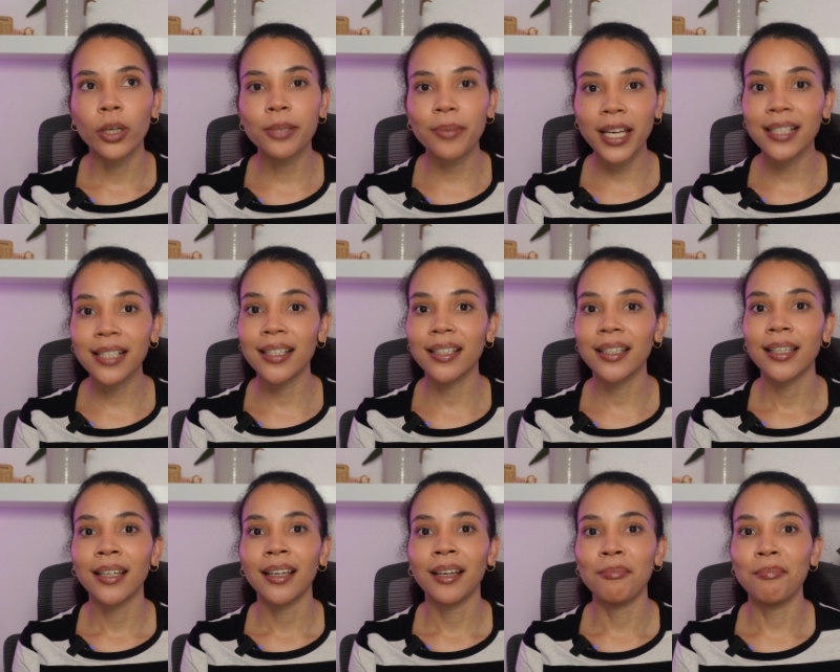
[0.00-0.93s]
which makes it
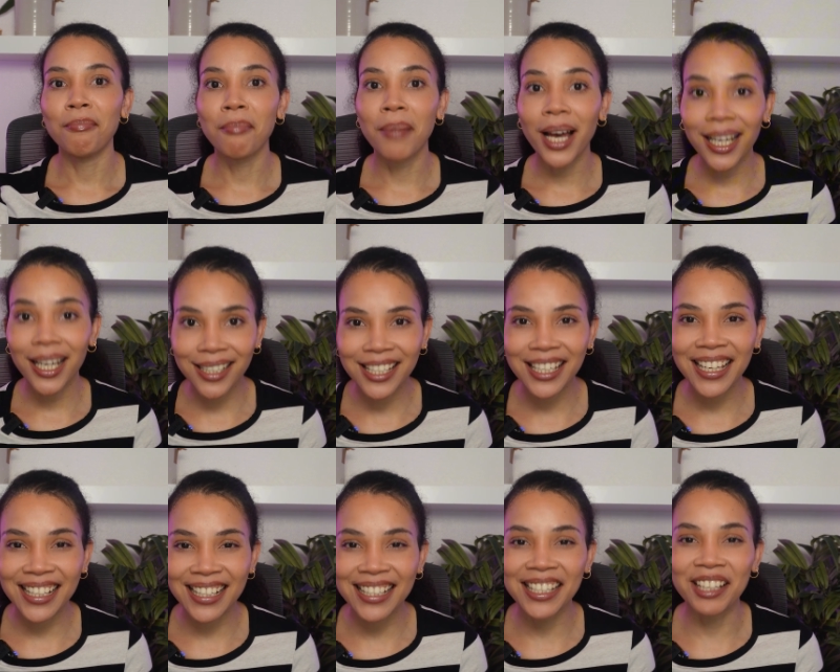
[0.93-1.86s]
much
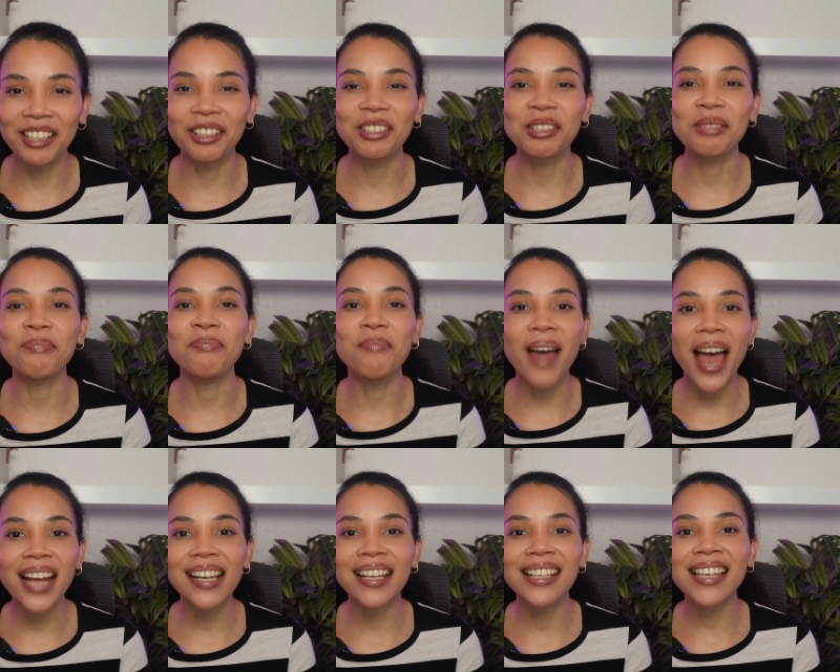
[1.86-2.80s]
easier to
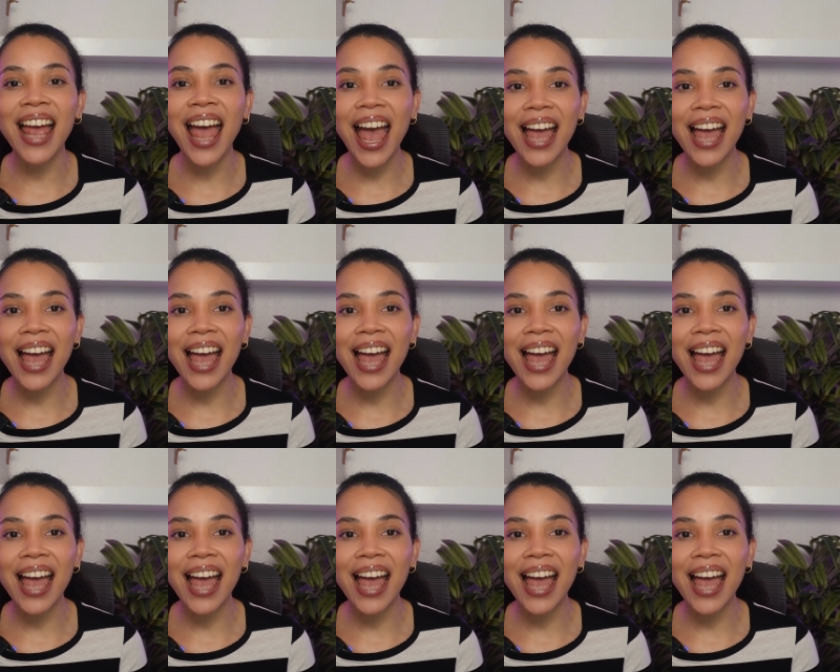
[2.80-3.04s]
manage